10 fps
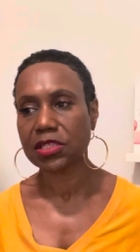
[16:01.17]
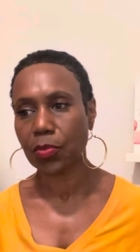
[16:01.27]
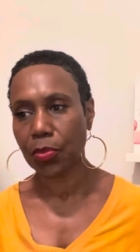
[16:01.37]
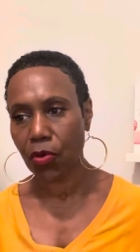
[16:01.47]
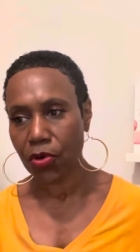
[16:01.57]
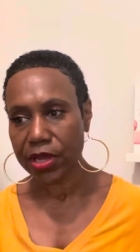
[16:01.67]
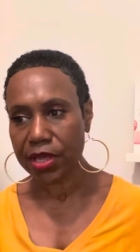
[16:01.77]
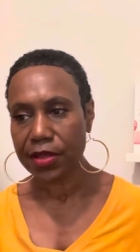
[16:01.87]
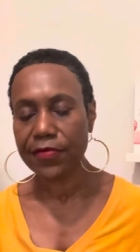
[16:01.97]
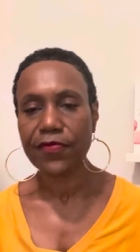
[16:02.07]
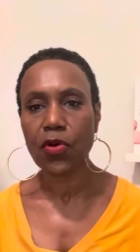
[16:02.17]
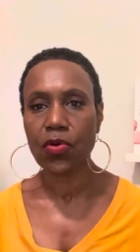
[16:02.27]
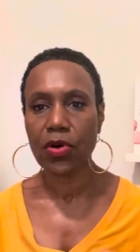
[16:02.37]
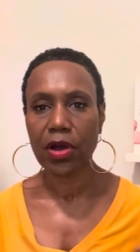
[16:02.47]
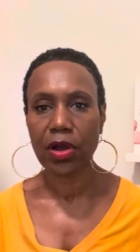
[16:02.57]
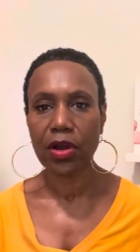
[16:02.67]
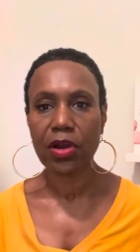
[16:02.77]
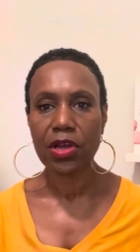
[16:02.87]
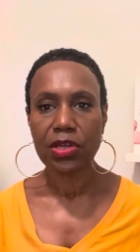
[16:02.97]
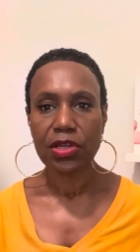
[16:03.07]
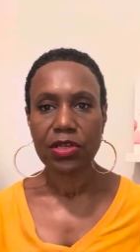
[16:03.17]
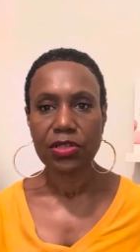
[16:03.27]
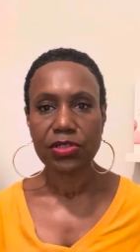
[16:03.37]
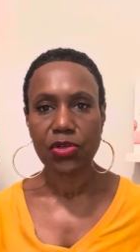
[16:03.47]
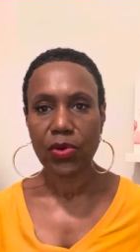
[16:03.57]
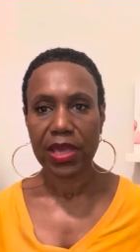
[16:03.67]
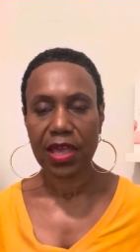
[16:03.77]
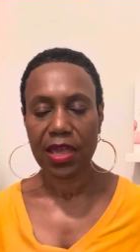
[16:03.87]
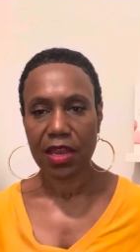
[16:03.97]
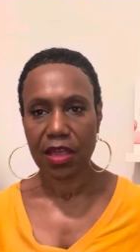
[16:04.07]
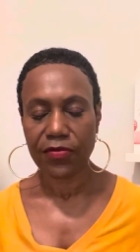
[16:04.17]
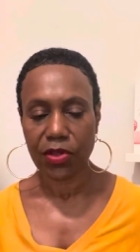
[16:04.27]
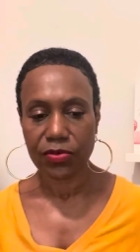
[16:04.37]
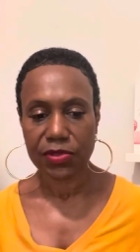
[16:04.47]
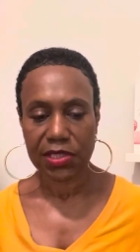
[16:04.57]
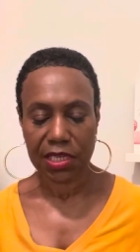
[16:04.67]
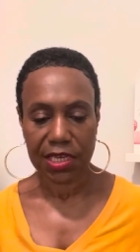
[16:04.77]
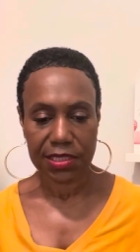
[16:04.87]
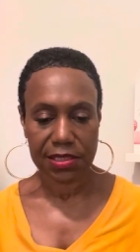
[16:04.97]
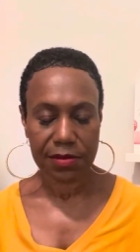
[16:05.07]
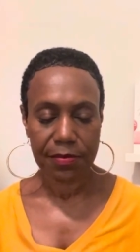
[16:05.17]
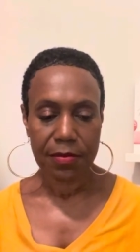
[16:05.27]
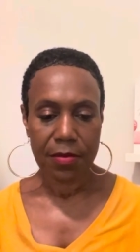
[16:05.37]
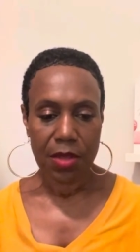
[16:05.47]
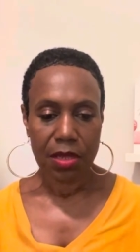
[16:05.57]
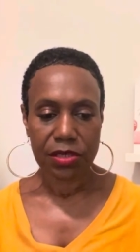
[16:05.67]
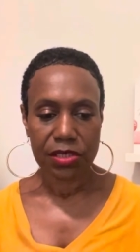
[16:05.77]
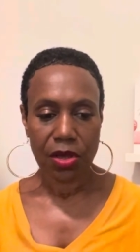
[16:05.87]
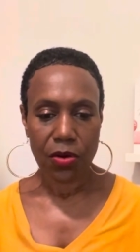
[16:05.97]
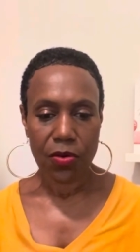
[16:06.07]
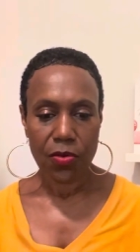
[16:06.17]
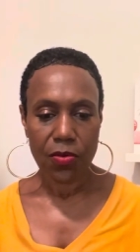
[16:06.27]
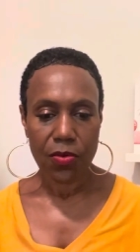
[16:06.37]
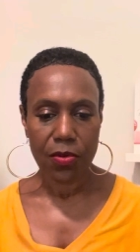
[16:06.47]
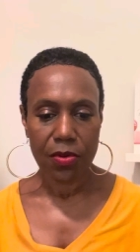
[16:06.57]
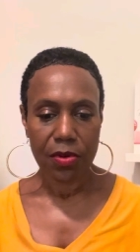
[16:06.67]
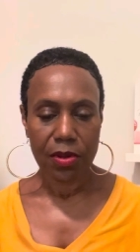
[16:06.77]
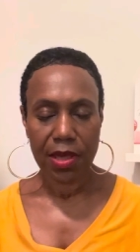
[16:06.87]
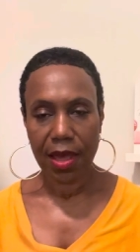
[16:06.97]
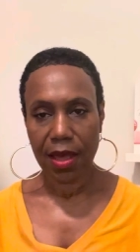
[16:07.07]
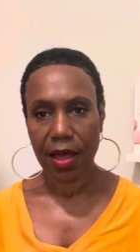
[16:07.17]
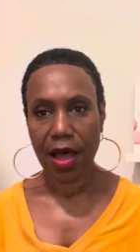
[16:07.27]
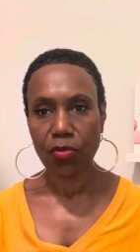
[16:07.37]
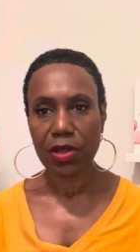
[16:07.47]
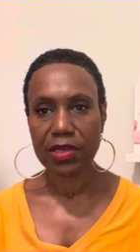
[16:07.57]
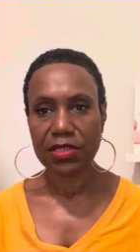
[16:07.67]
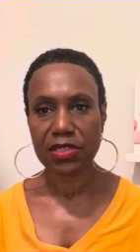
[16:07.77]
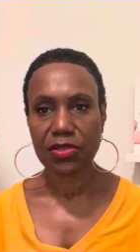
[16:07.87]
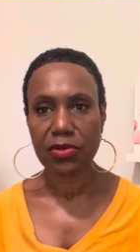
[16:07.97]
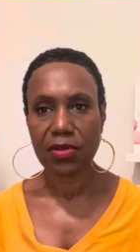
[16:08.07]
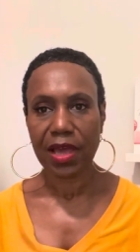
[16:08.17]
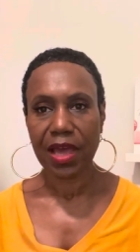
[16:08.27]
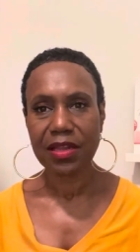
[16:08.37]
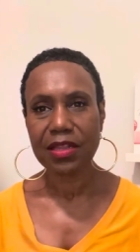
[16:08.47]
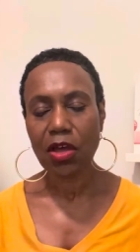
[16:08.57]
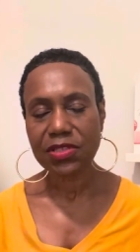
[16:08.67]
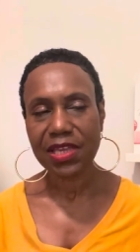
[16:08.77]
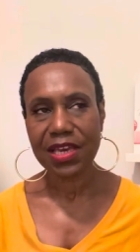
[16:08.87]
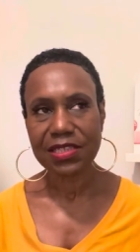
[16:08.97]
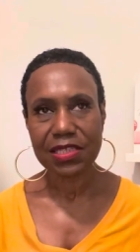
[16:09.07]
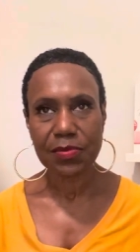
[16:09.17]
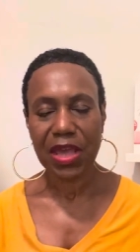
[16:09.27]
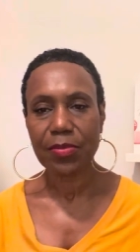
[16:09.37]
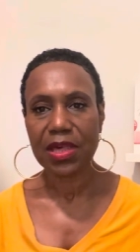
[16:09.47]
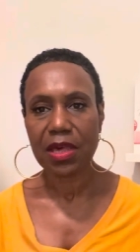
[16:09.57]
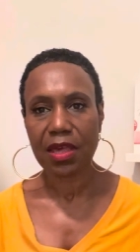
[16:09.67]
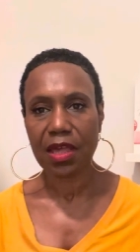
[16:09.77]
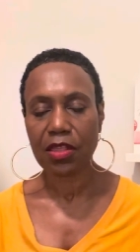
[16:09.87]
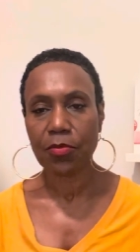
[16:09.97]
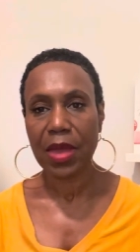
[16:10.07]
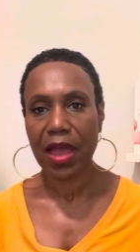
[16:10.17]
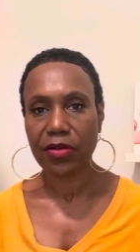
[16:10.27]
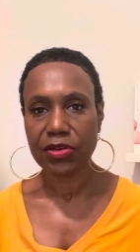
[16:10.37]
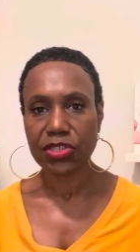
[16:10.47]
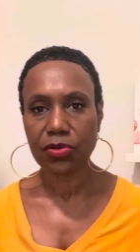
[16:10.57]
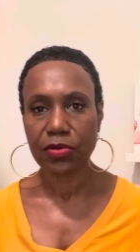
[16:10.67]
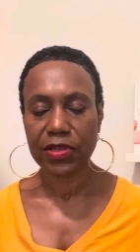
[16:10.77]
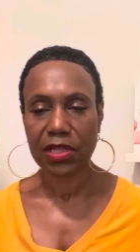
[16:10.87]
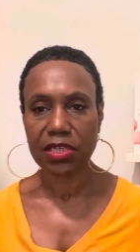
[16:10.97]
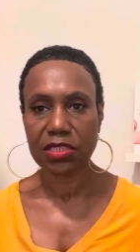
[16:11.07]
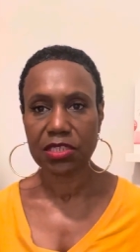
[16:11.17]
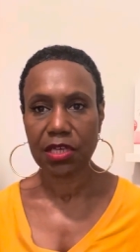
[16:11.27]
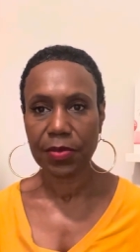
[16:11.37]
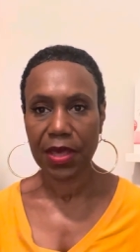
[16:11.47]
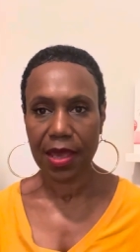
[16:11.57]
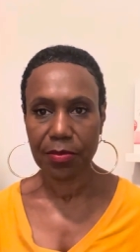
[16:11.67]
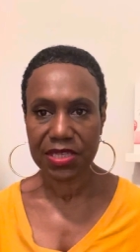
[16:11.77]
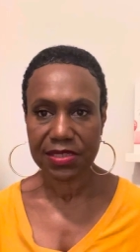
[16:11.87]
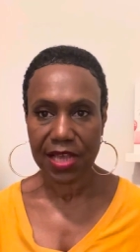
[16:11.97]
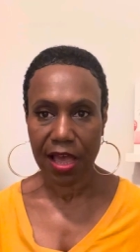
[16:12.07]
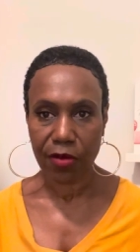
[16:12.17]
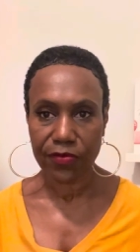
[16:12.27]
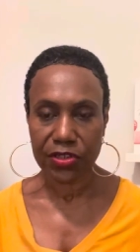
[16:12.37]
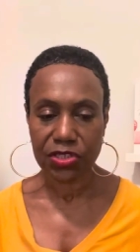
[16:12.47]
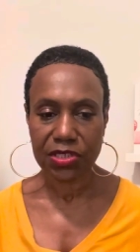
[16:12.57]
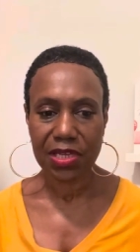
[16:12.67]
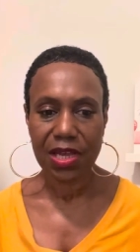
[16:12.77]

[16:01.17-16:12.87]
supportive, or doing any of those things. So yeah, I'm willing to do that. In those cases, maybe the marriage or relationship can be salvaged.